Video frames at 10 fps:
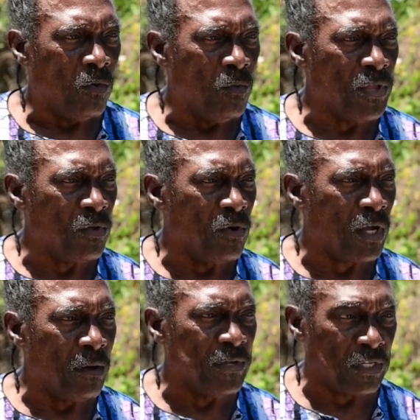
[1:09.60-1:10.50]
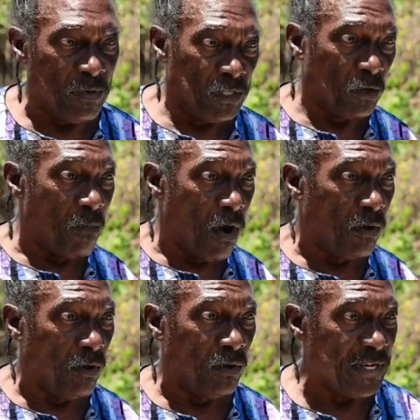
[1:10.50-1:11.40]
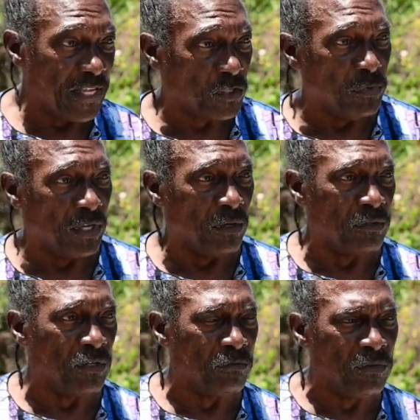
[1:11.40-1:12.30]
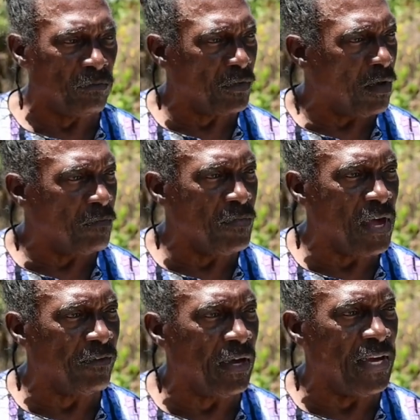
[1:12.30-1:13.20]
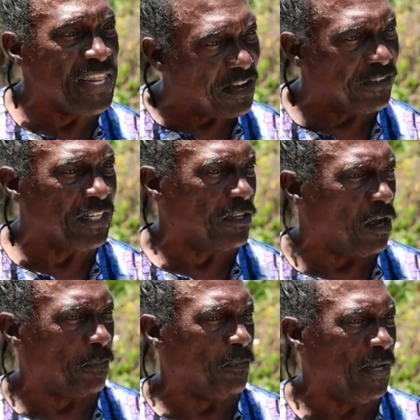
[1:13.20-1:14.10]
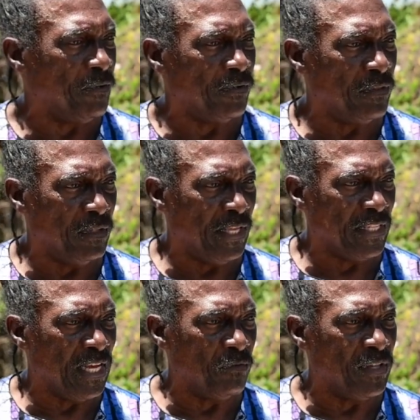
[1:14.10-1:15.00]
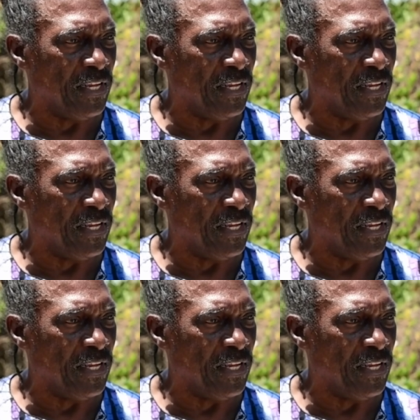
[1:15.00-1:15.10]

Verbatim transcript: we don't come and say, well, tomorrow or next week. Or, I never did operate like that with